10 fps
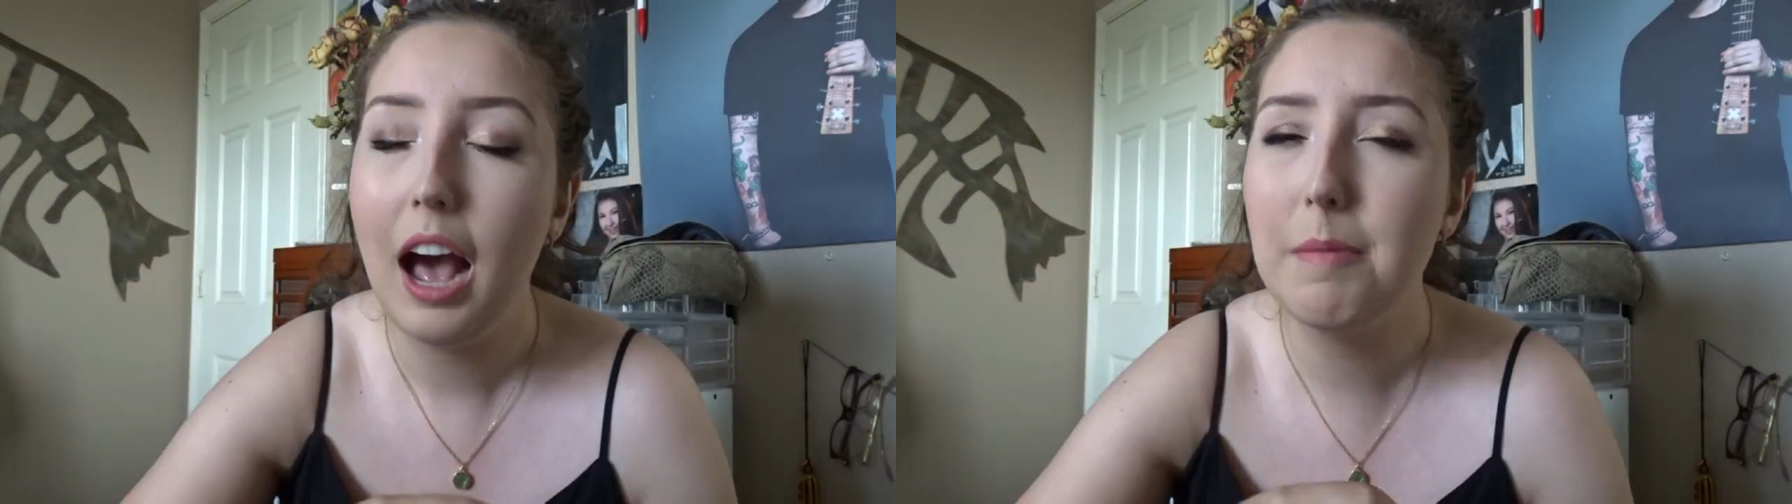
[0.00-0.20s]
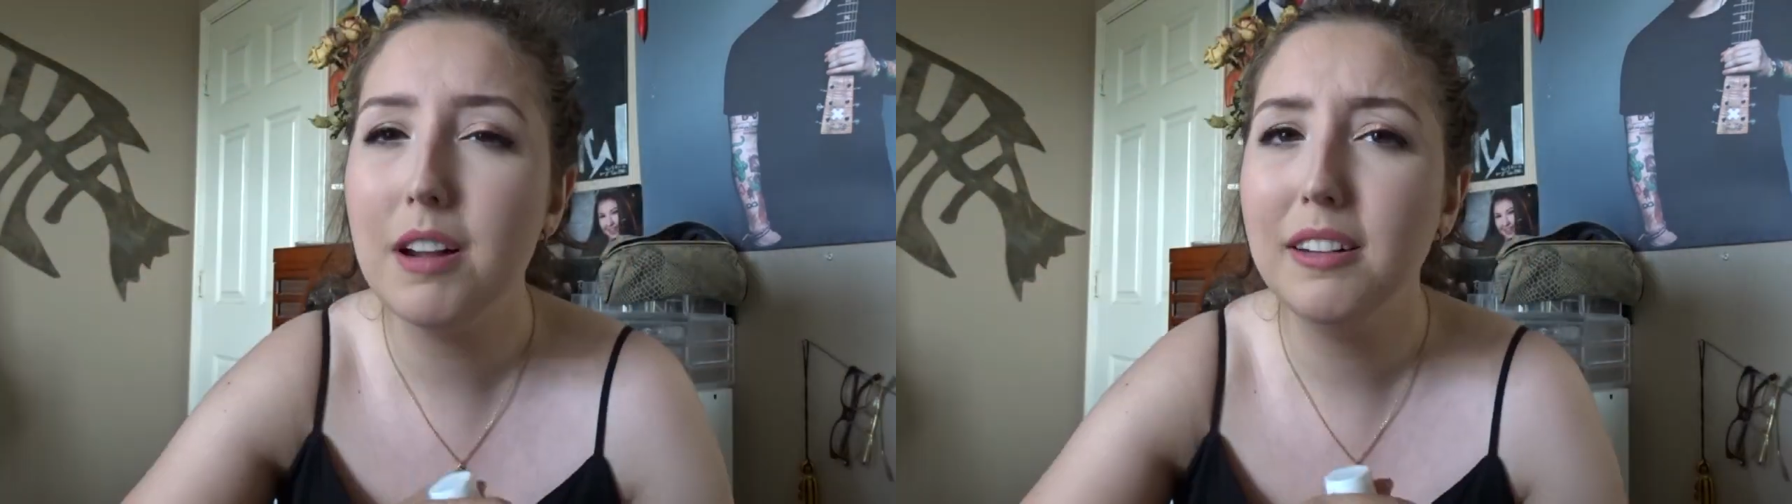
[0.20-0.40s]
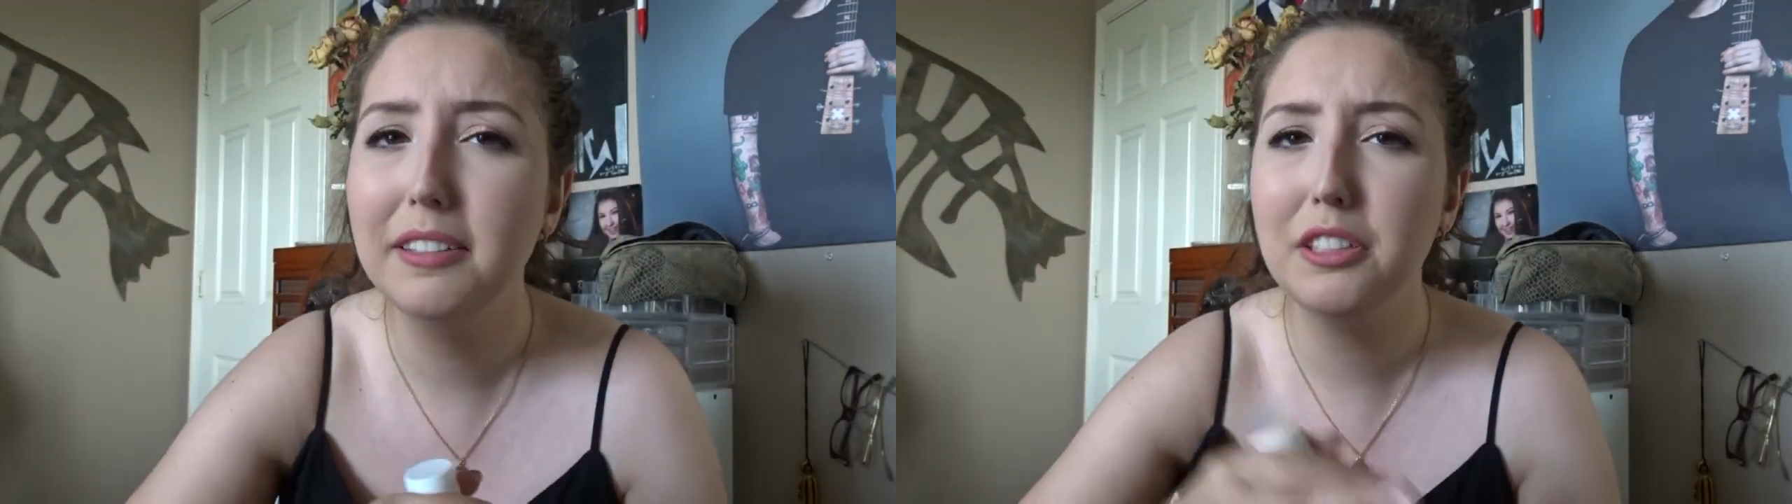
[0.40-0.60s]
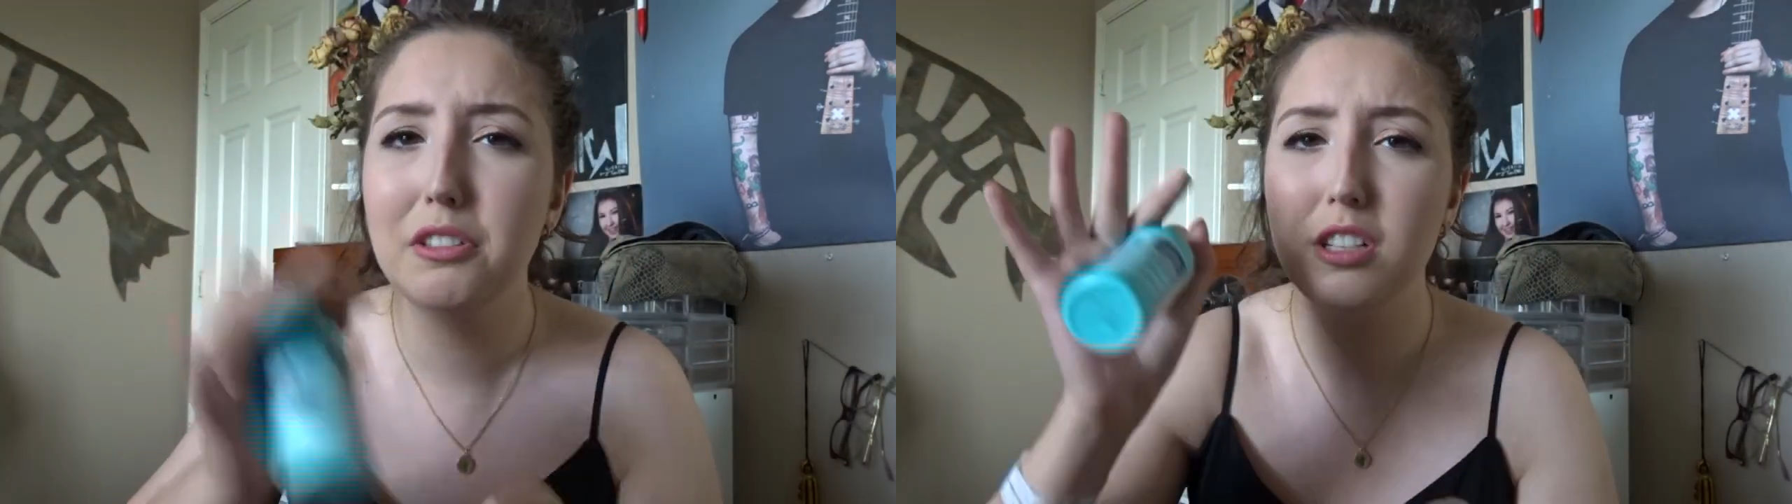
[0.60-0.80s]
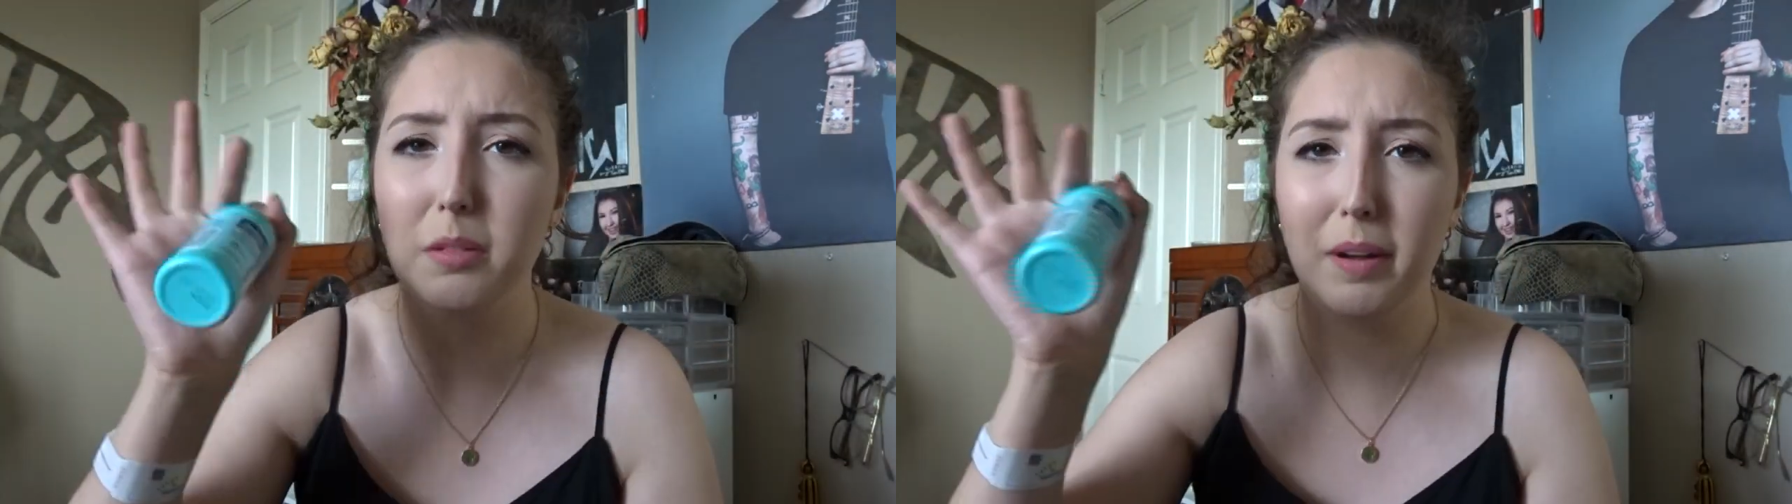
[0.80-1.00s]
I'm not allowed to
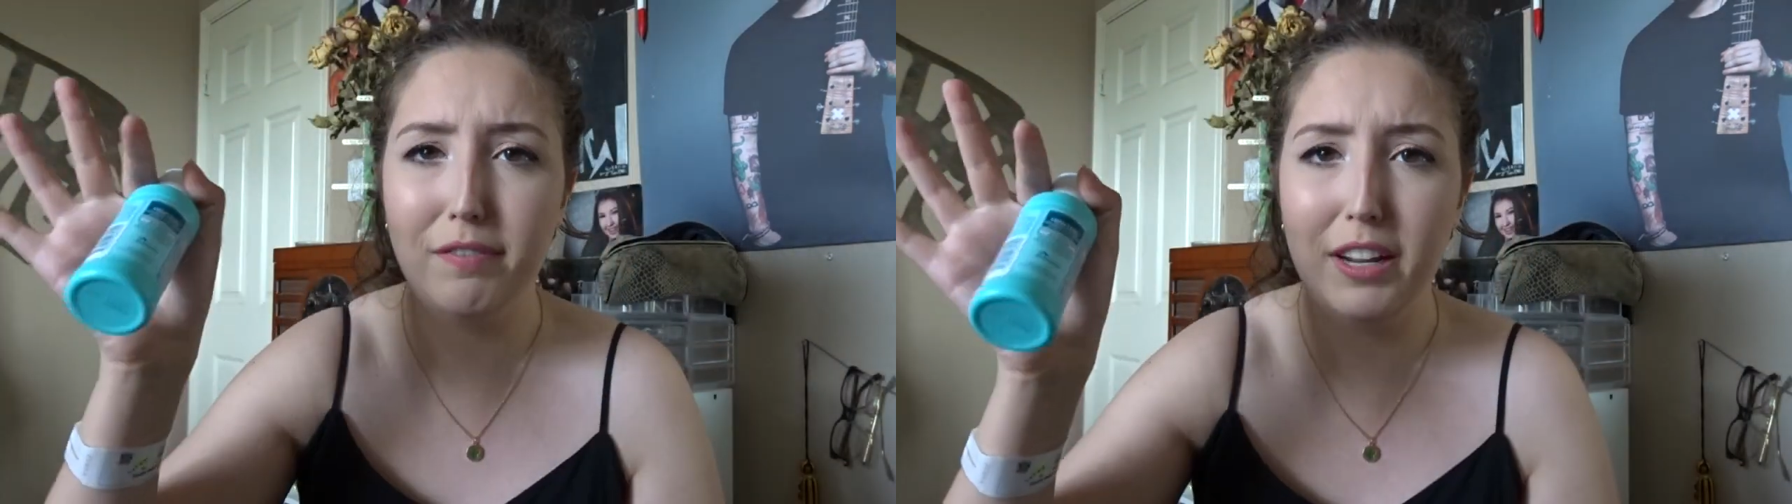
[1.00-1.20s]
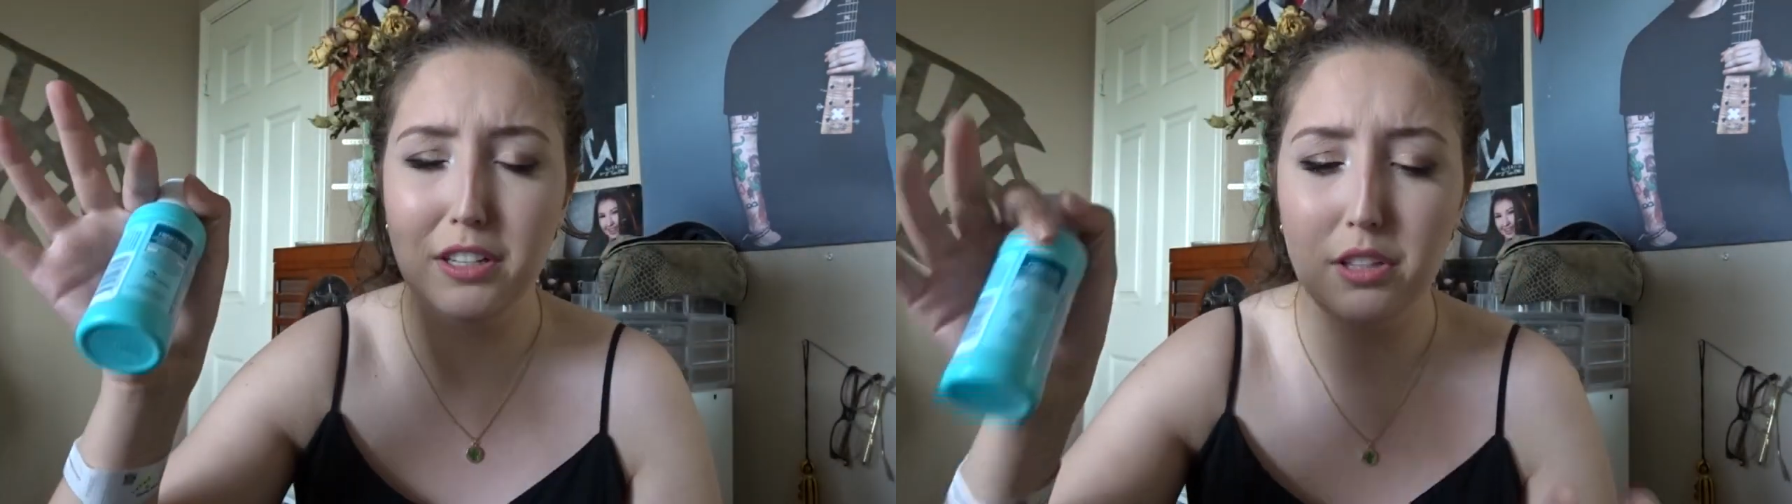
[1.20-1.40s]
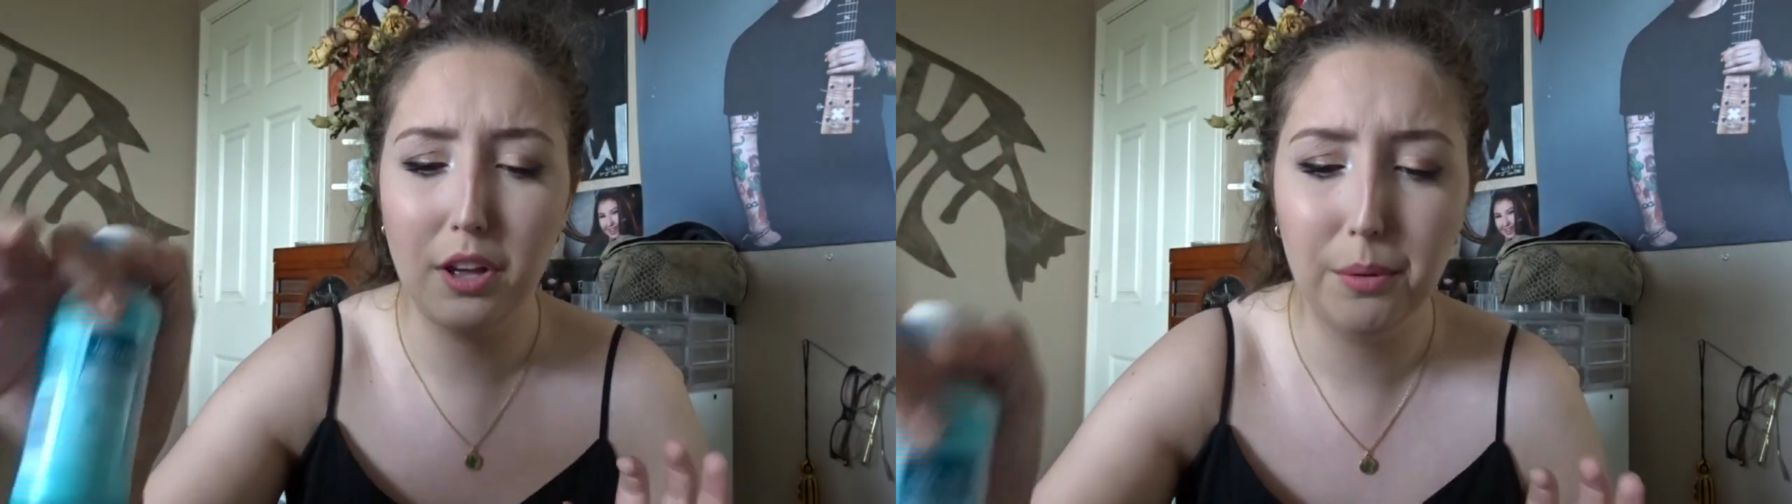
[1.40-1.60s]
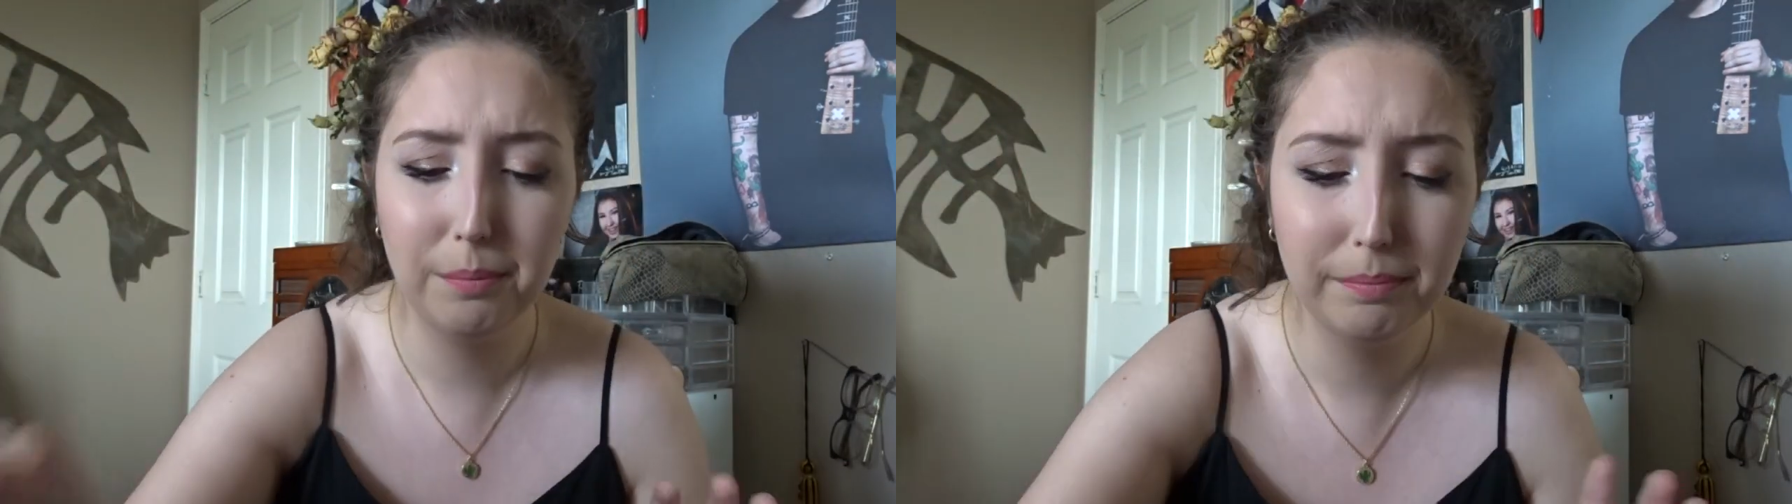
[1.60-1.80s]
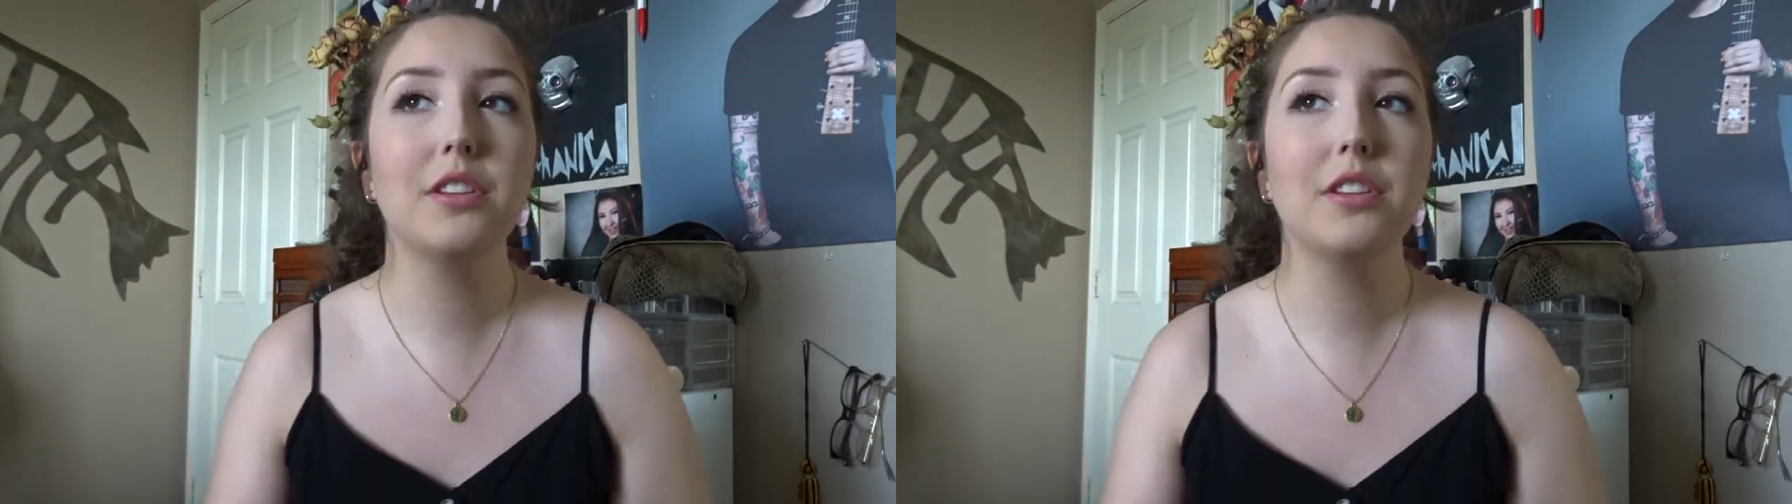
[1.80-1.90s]
use this on my face though,